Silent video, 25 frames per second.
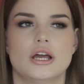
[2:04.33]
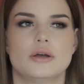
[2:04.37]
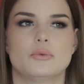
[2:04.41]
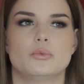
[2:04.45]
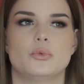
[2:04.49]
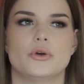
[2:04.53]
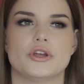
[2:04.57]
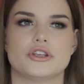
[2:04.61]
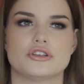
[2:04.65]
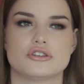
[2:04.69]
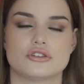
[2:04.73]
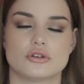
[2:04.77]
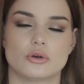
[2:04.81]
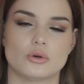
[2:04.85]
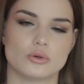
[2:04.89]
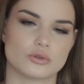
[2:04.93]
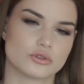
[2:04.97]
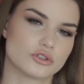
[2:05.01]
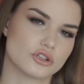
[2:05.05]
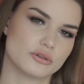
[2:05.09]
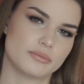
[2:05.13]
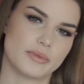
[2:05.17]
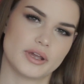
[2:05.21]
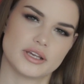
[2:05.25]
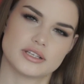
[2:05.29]
which
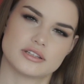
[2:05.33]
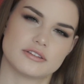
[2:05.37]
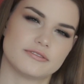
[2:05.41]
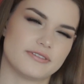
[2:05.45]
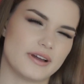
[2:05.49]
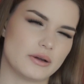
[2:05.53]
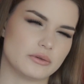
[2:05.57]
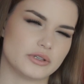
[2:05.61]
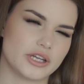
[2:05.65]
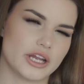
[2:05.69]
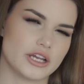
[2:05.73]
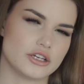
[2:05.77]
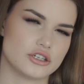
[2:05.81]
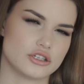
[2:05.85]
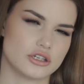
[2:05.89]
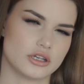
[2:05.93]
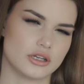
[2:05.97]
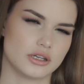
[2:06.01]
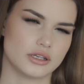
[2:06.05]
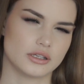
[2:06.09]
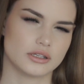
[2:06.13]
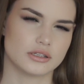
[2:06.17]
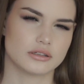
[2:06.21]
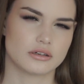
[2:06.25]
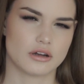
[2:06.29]
also makes the
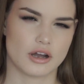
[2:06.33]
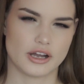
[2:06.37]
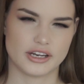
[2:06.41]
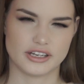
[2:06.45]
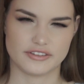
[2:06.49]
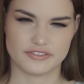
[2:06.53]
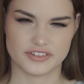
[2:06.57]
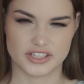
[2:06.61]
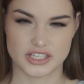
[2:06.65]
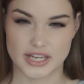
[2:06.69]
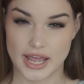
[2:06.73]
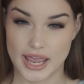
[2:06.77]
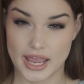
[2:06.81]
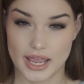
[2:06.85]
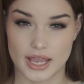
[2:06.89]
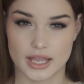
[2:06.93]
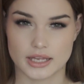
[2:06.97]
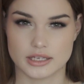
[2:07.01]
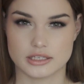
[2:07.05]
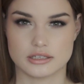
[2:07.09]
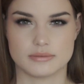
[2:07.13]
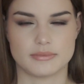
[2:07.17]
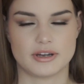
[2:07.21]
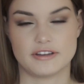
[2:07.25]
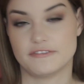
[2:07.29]
foundation kind of adhere
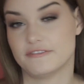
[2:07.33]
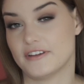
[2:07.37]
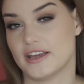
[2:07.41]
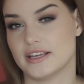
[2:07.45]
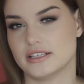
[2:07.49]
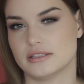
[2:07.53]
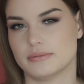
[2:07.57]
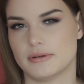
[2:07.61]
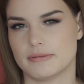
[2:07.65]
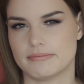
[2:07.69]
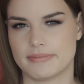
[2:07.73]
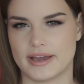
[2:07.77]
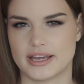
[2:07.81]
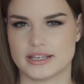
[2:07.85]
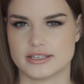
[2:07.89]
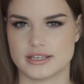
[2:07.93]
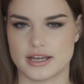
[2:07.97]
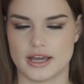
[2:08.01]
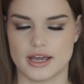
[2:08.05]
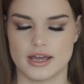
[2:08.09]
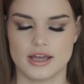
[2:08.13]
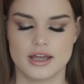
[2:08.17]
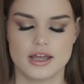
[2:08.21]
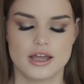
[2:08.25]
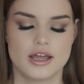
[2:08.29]
to my face a bit
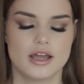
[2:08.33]
better,